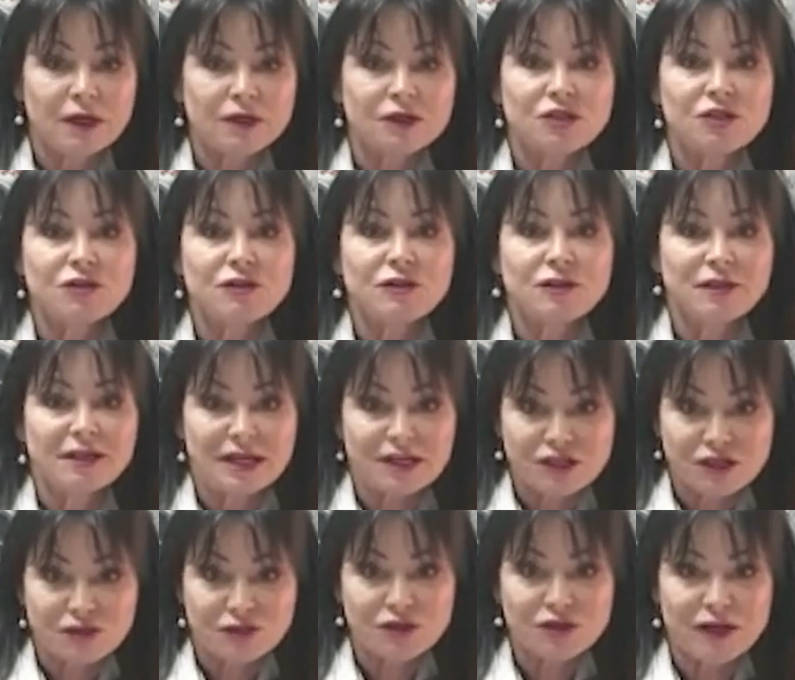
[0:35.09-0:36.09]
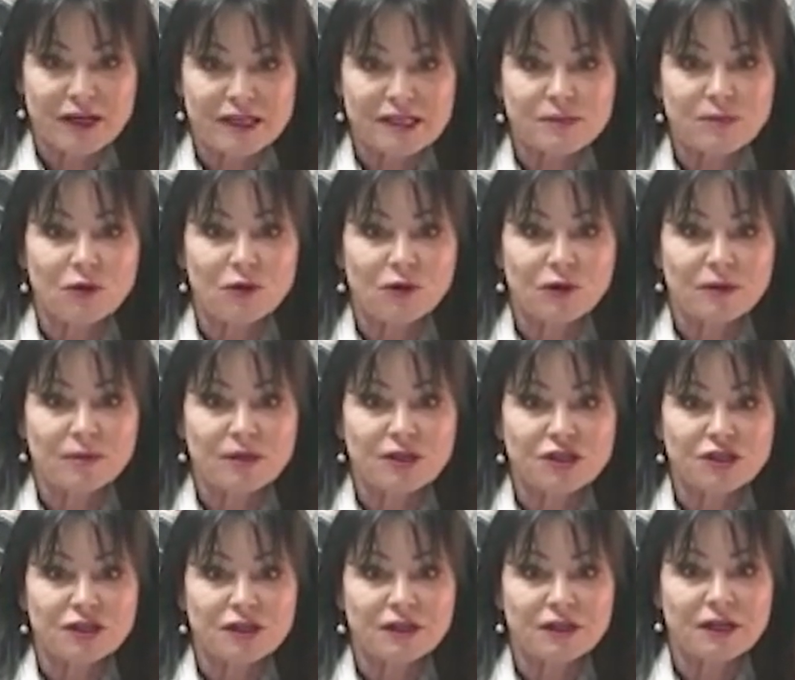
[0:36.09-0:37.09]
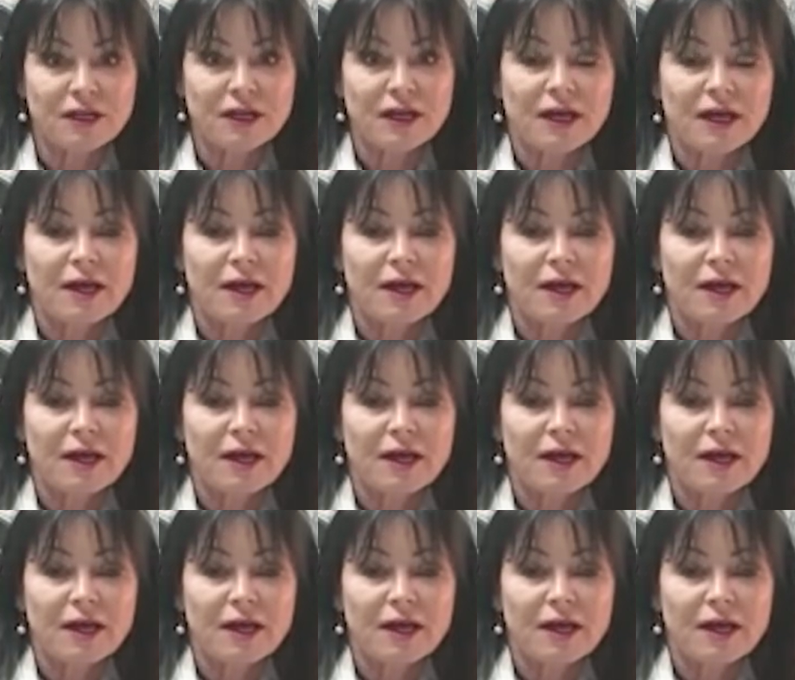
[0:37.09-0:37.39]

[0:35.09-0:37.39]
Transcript: to the National Transport Commission